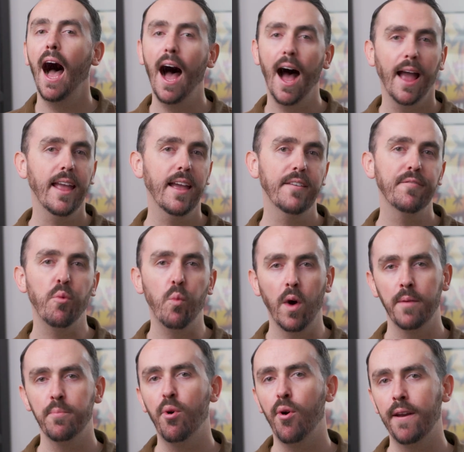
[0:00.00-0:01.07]
I have
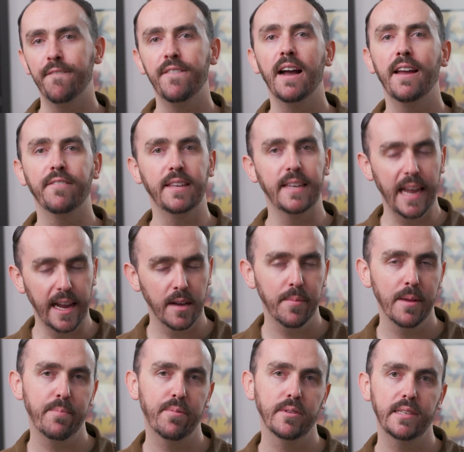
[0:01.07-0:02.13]
1.5
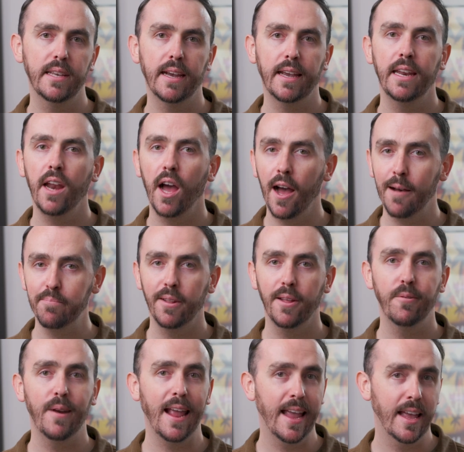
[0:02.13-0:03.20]
gigabit per second
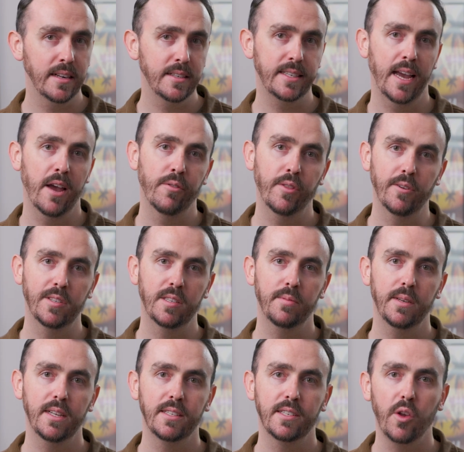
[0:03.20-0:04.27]
upload and download
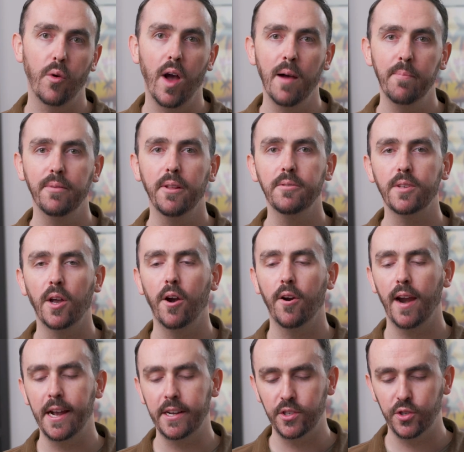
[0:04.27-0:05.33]
speed, so uploads
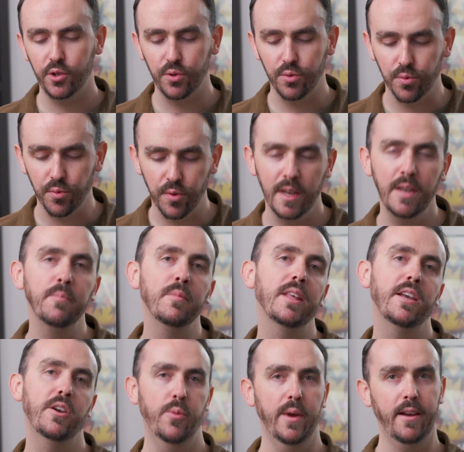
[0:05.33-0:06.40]
are
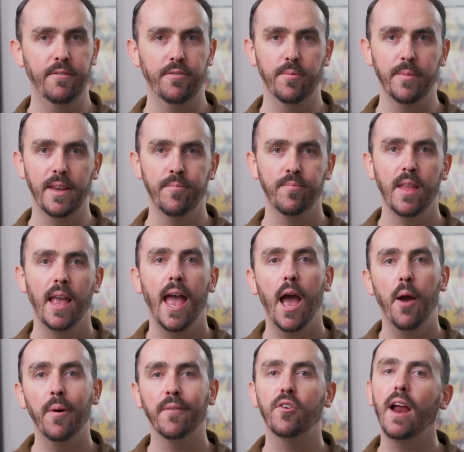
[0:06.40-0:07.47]
extremely quick for me.
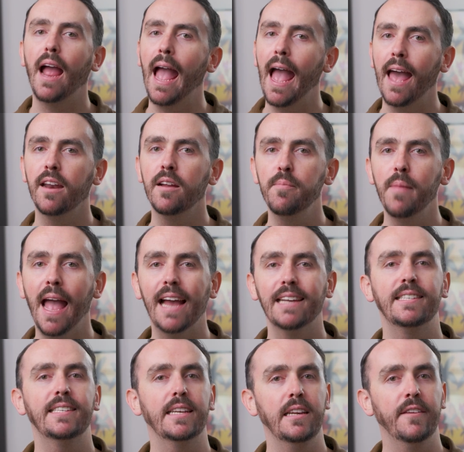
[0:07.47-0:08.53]
However, Adam
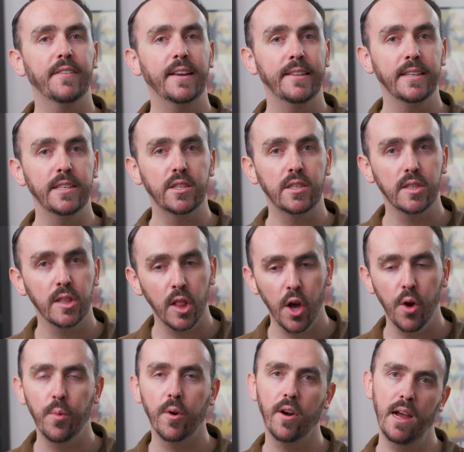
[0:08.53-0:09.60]
has significantly
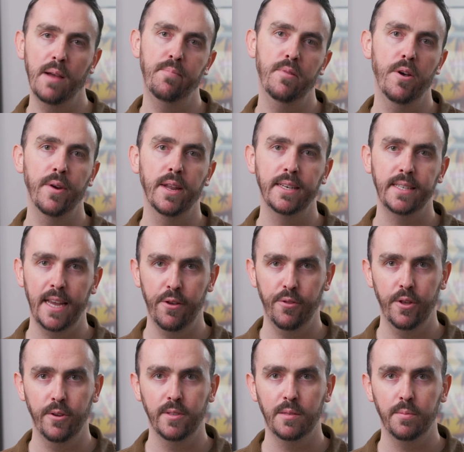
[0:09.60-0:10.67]
slower upload and
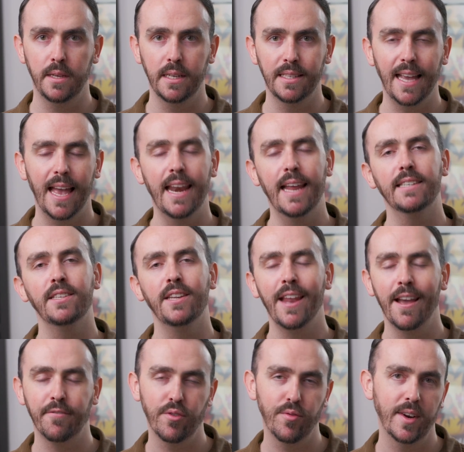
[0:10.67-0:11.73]
download speeds and has
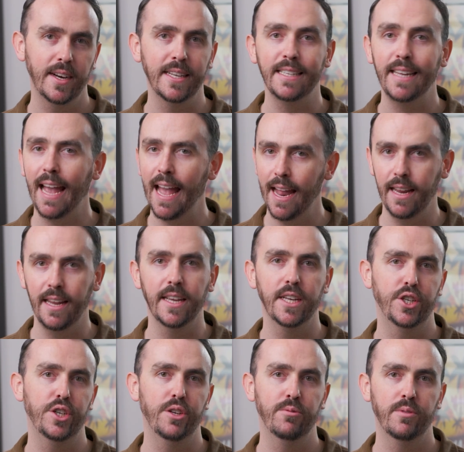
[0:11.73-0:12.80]
never run into any
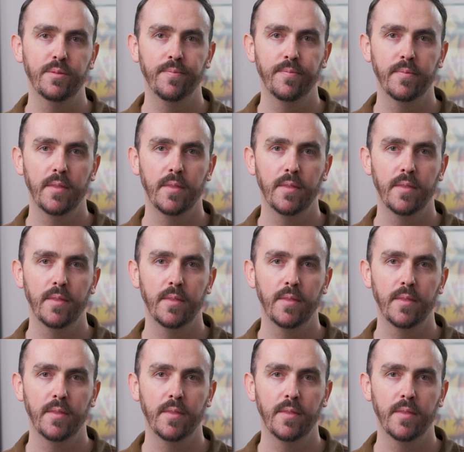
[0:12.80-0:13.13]
issues.